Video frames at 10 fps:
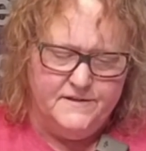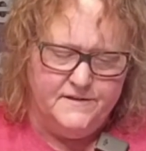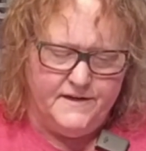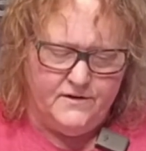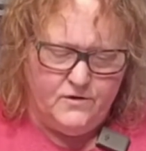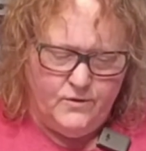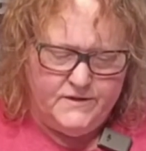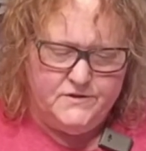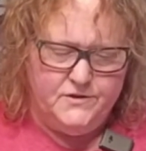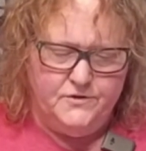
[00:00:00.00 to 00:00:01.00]
They're
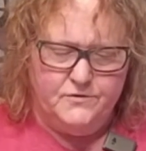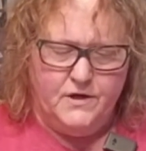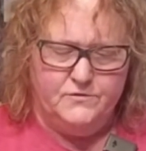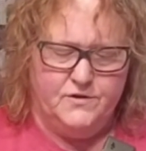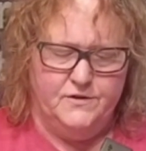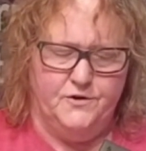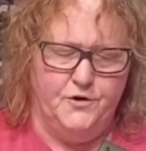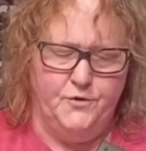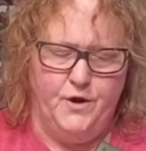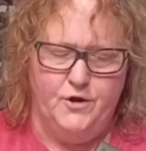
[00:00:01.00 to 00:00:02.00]
going to go to their
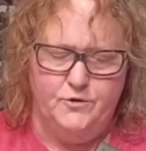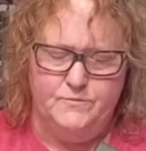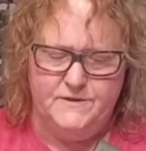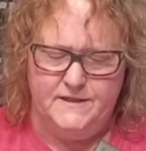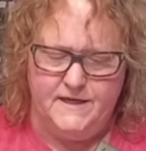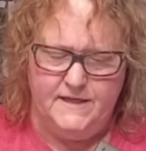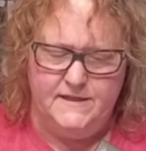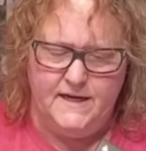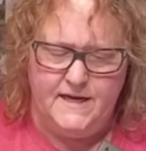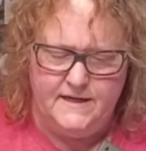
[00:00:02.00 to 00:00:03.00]
new homes in
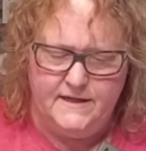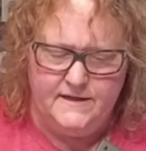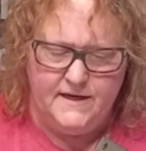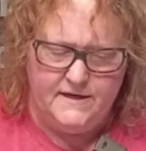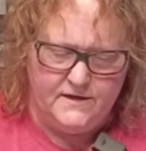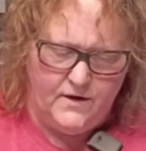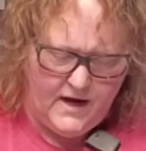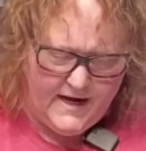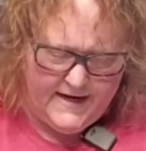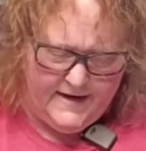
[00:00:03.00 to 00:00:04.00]
Indiana and
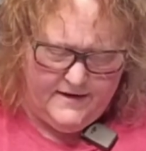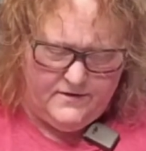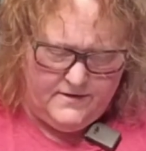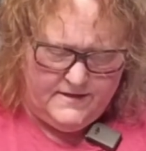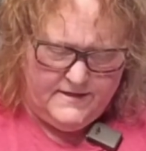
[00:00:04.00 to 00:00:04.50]
Ohio.